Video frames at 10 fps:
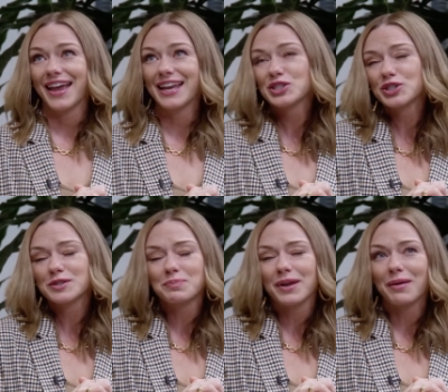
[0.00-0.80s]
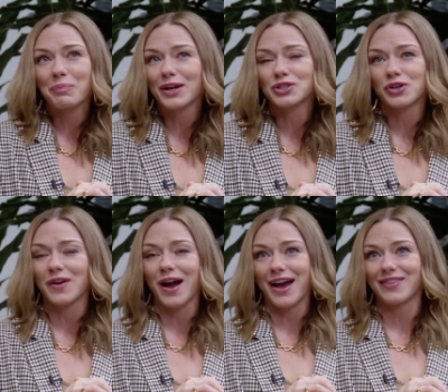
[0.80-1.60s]
it has just been a picture of
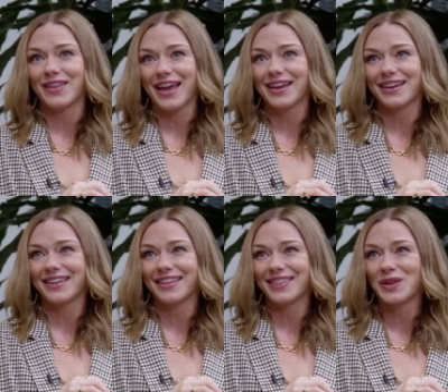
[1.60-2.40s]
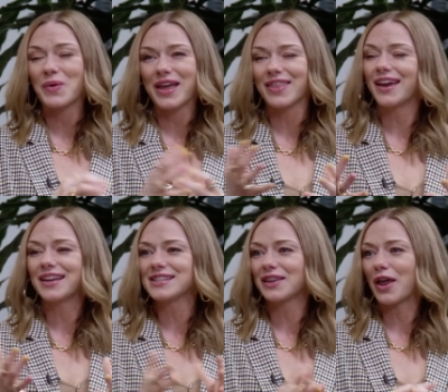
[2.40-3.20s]
God, like the way they
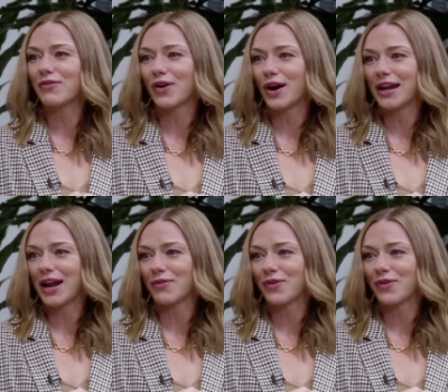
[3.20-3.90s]
get to love her and care